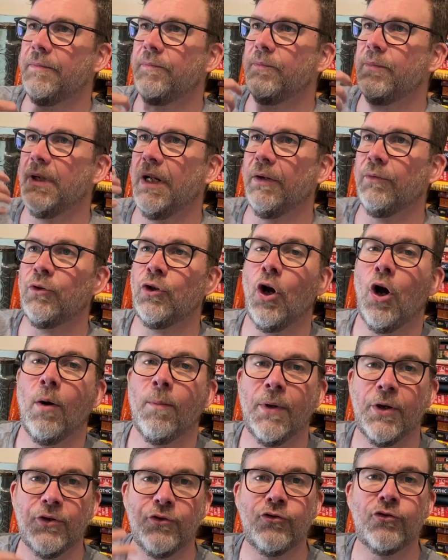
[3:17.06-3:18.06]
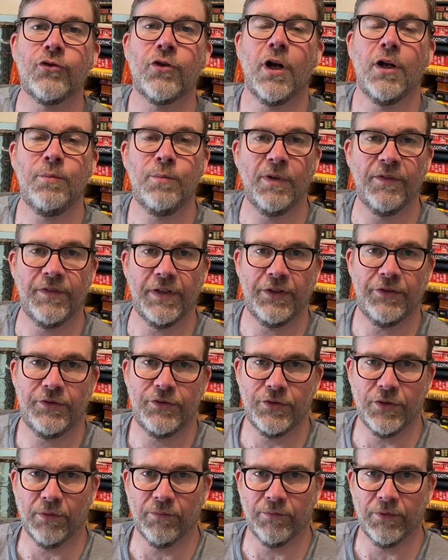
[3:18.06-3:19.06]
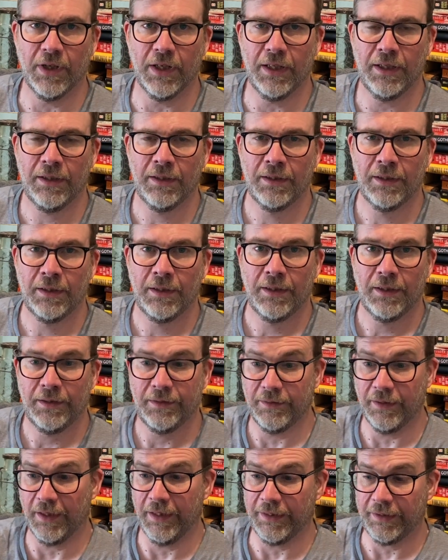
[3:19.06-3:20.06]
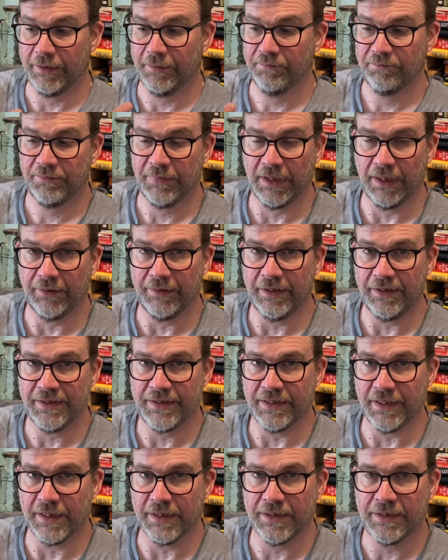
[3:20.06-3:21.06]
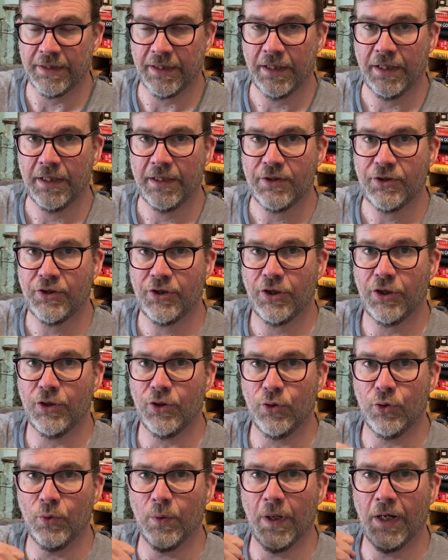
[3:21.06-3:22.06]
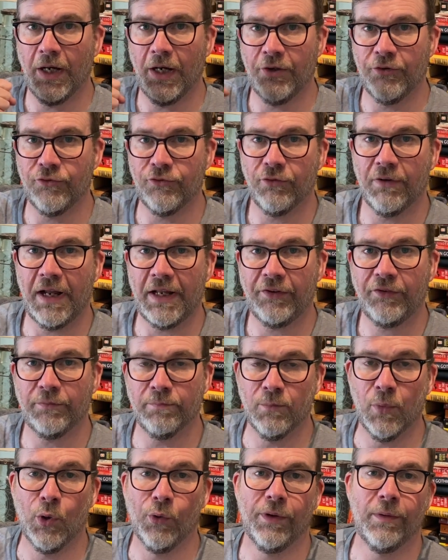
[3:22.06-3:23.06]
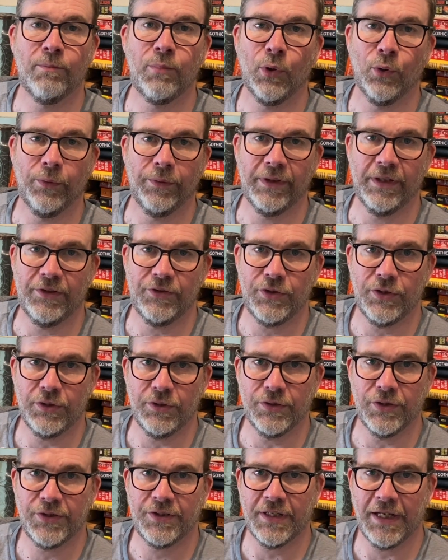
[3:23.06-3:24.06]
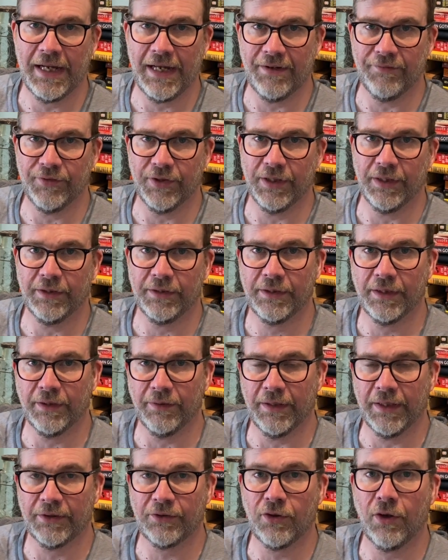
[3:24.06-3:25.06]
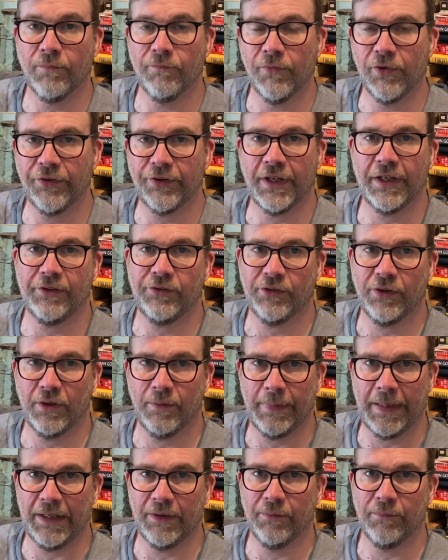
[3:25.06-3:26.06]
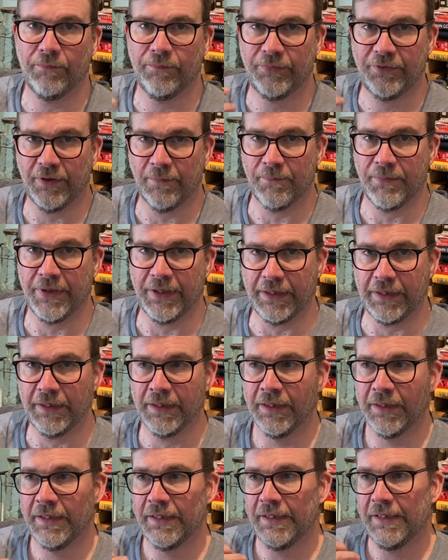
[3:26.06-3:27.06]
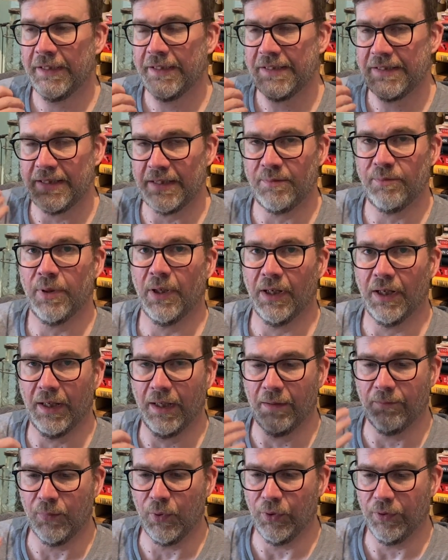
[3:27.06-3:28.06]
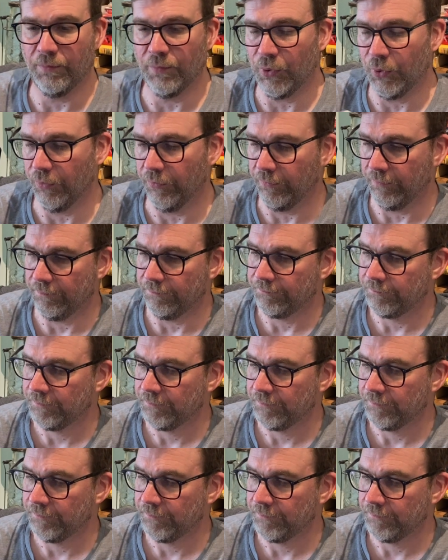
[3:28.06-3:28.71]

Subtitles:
know, common trope of its genre, like, you know, this does, to address more important issues, to have a, you know, a conversation about something deeper and more important.